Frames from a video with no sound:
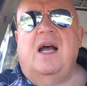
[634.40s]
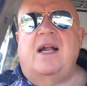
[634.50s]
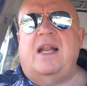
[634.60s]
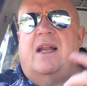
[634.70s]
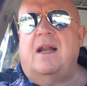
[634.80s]

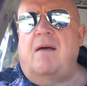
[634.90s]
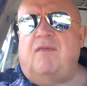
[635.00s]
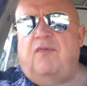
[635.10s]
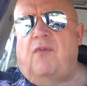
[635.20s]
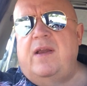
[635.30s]
and then
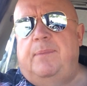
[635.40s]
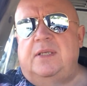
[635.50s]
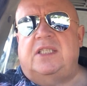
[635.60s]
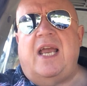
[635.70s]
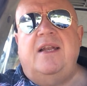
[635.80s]
another
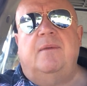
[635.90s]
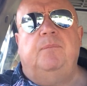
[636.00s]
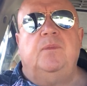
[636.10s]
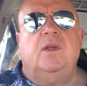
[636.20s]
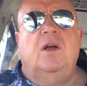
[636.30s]

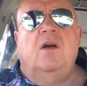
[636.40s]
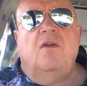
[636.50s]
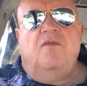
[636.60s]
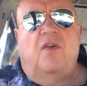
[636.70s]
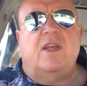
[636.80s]

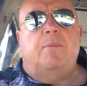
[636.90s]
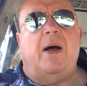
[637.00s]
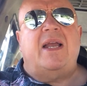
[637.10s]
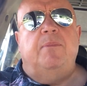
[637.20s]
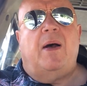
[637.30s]
3% for your
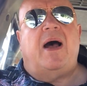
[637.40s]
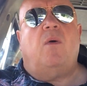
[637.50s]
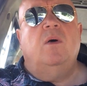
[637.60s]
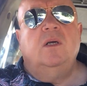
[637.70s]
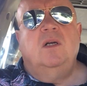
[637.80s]

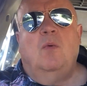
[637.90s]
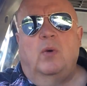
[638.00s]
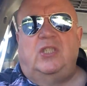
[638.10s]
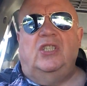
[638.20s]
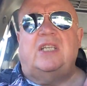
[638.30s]
PayPal,
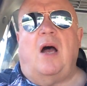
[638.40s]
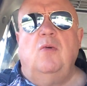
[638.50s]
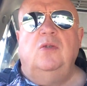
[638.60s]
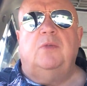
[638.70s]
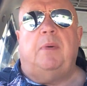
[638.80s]
which is
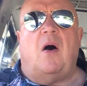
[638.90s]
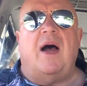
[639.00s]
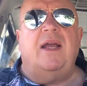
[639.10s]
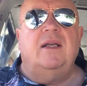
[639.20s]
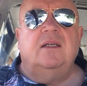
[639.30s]
owned
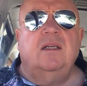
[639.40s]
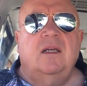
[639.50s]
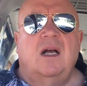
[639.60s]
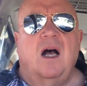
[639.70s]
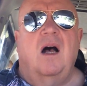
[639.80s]
by
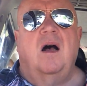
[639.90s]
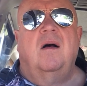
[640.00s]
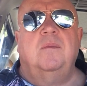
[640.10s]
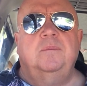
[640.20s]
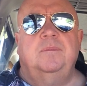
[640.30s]

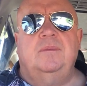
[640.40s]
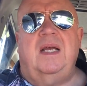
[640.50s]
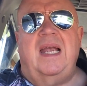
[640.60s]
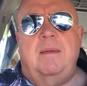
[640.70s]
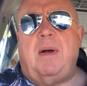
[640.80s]

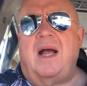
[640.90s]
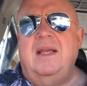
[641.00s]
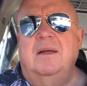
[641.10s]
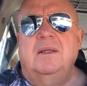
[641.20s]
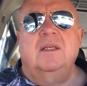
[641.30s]

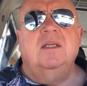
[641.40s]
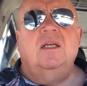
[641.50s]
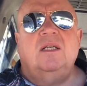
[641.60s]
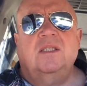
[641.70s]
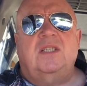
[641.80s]
eBay.
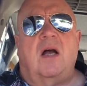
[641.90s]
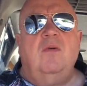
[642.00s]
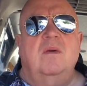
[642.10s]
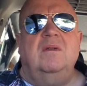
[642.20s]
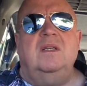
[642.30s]
So
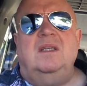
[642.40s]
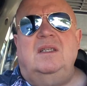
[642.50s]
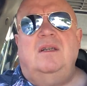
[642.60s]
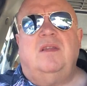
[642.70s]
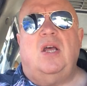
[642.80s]

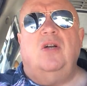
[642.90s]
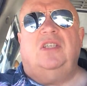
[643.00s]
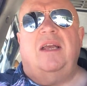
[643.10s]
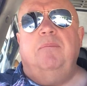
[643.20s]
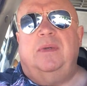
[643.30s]
you're
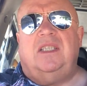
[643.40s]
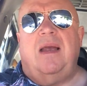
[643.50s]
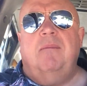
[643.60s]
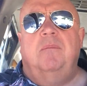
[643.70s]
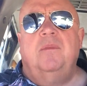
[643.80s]

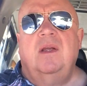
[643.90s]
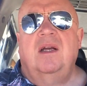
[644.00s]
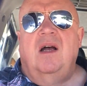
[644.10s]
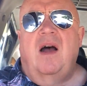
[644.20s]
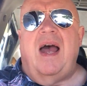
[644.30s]

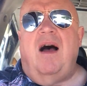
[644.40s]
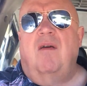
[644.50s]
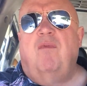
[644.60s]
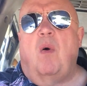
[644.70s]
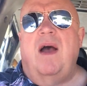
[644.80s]
13% out
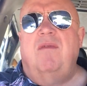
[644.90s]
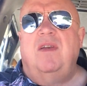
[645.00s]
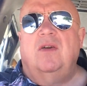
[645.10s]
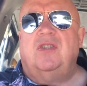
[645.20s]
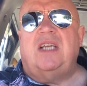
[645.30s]
of whatever
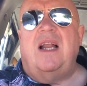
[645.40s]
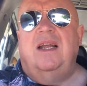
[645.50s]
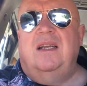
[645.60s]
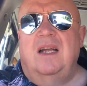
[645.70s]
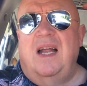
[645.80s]
you're
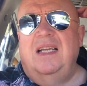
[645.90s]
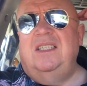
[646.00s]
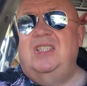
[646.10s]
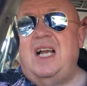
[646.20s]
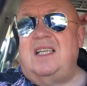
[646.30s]
selling, and
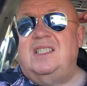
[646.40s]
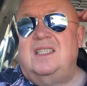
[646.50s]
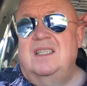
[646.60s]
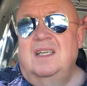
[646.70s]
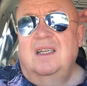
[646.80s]
it just